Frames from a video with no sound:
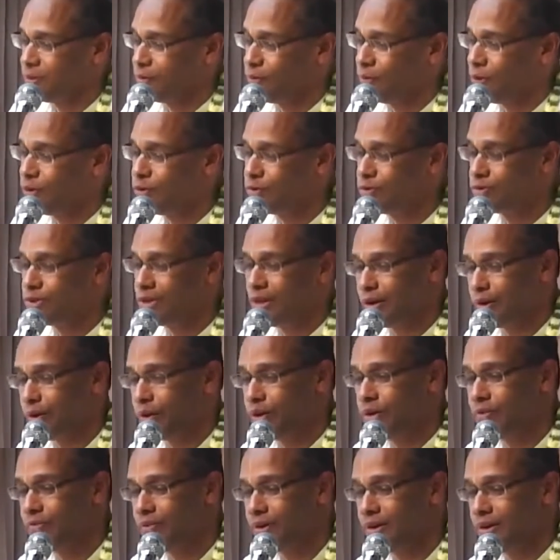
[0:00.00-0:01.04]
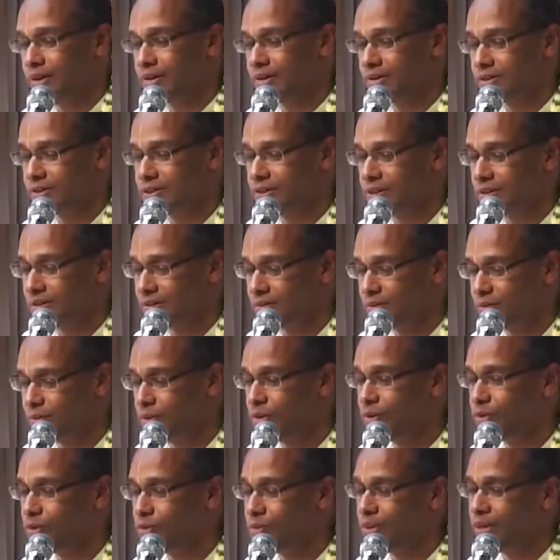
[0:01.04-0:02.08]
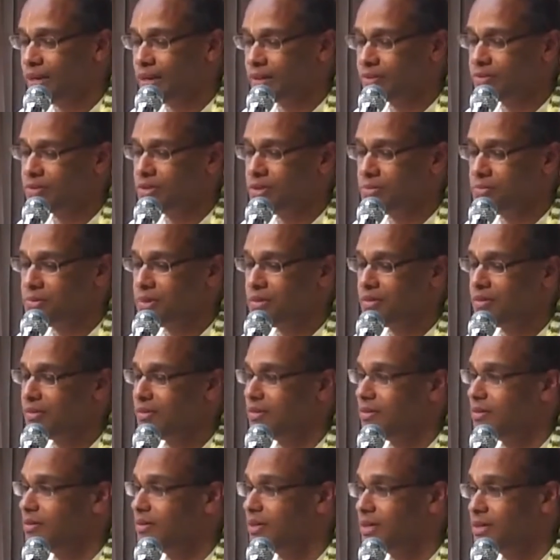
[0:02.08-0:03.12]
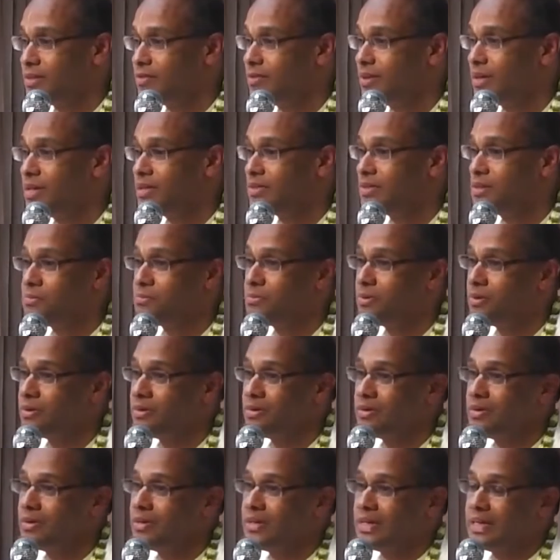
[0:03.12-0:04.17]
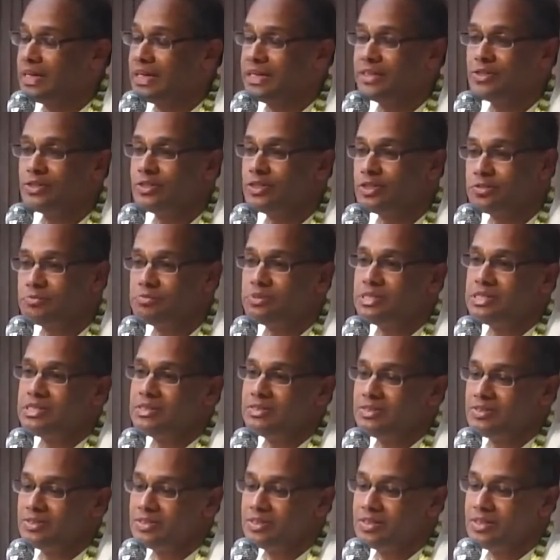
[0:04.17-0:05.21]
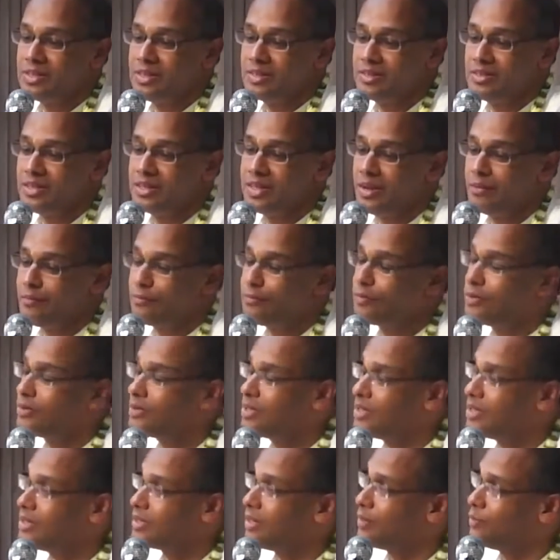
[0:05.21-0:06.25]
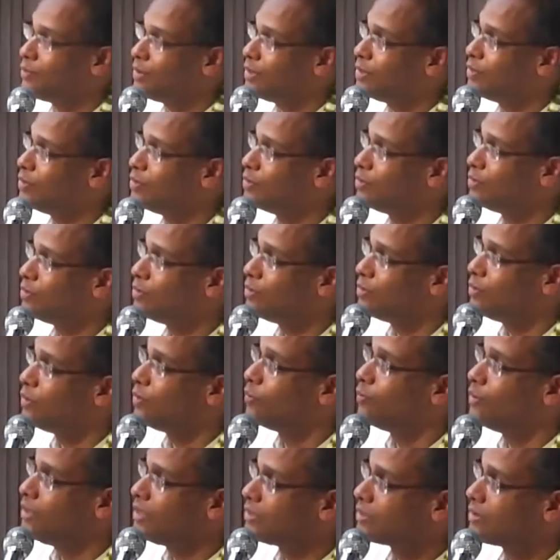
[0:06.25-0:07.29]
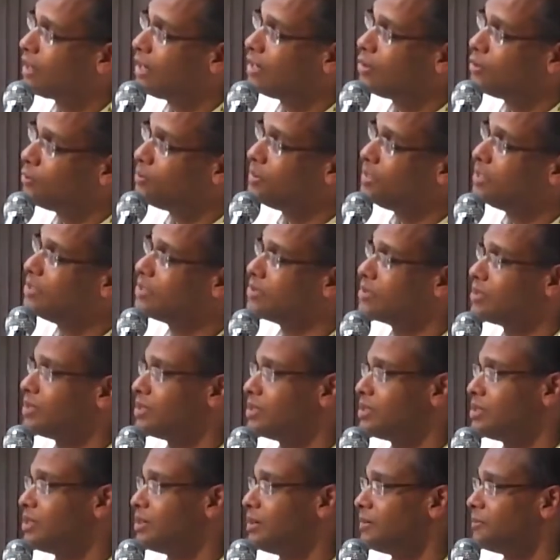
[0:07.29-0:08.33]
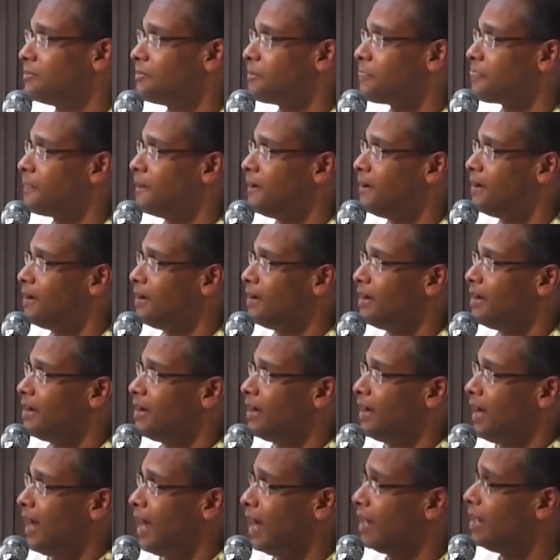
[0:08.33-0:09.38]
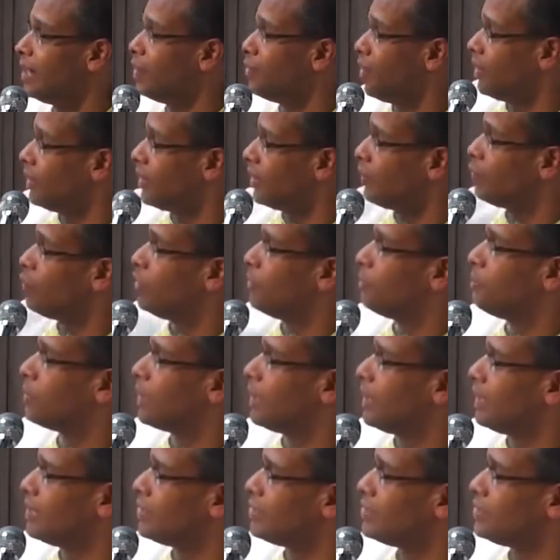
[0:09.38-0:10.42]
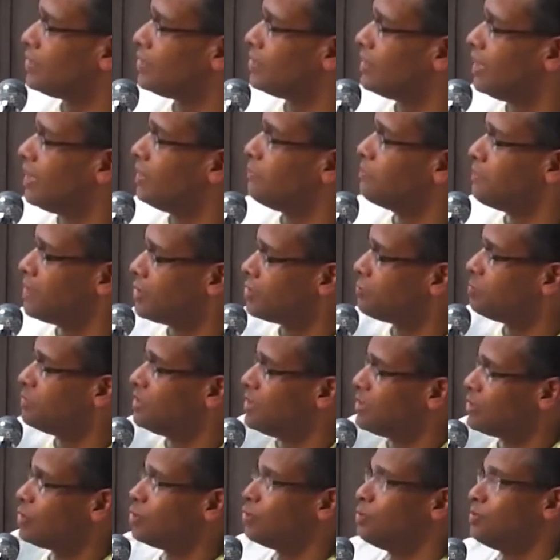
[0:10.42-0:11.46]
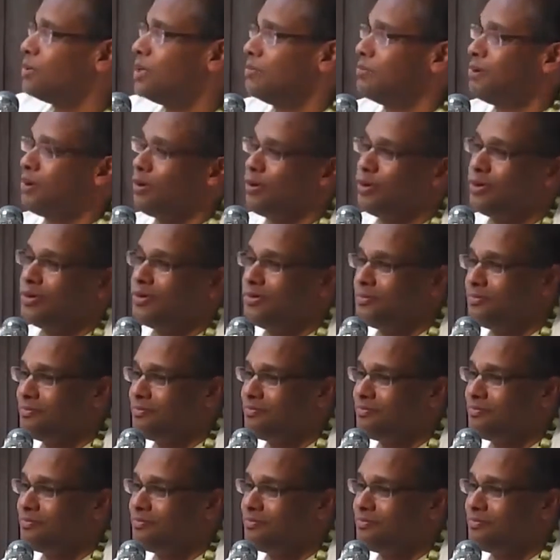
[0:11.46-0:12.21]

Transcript: When you say glorify Krishna, what do we actually mean? It's very simple. It just means that everything that we do, we try to please Krishna. Anyone that we praise, it must be the Supreme Lord.